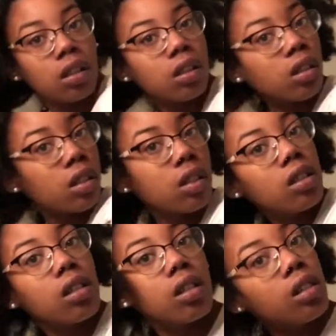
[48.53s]
and
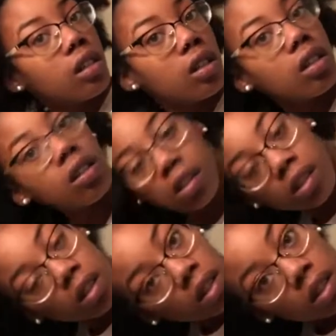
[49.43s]
continue to do
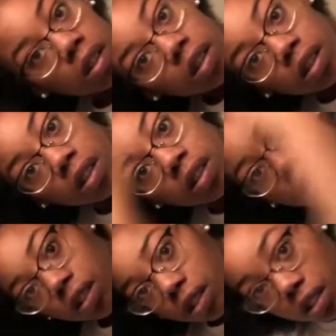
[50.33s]
so
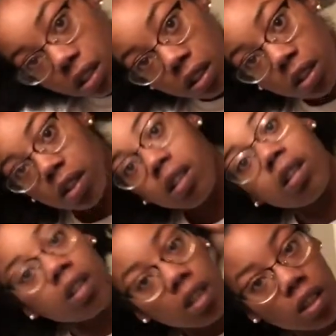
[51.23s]

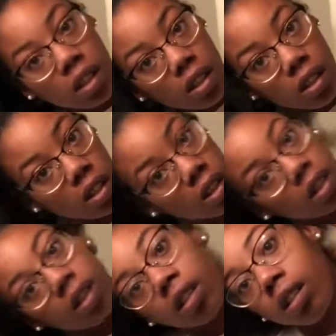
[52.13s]
like I'm doing.
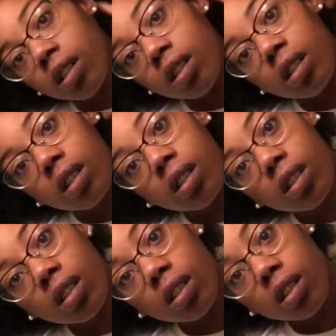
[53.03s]
And you
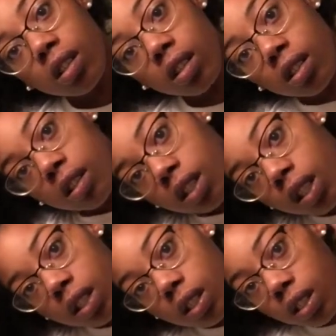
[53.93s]
want to start
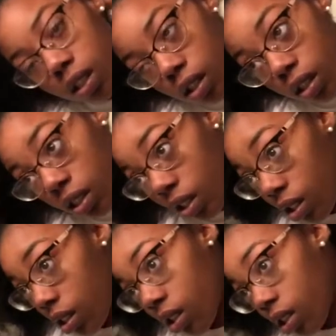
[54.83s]
putting your hair on
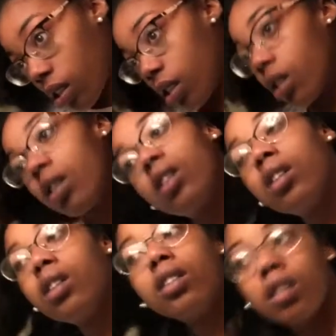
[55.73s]
whichever side
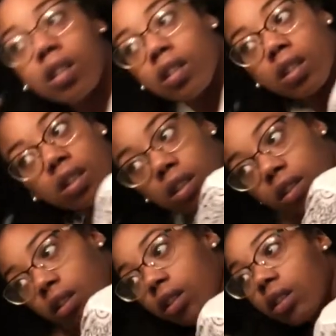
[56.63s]
you
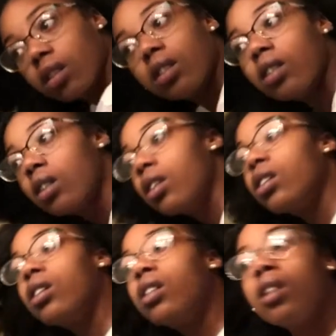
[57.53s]
want
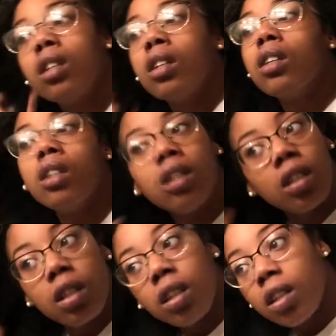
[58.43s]
so that the
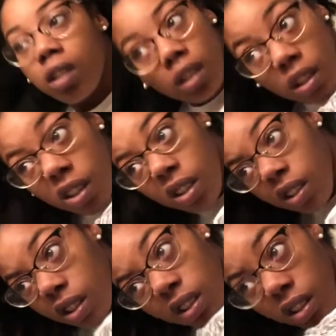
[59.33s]
hair can start
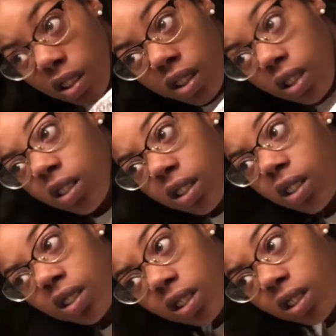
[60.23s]
going
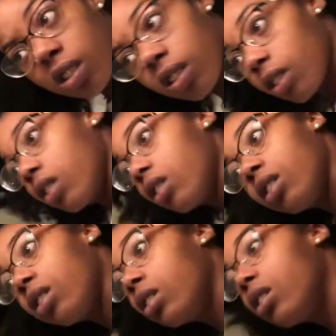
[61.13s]
towards where you
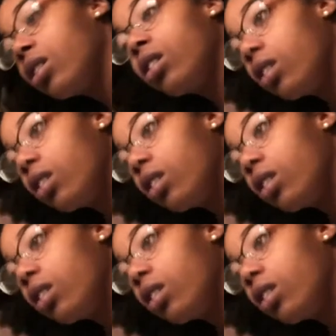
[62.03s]
will have your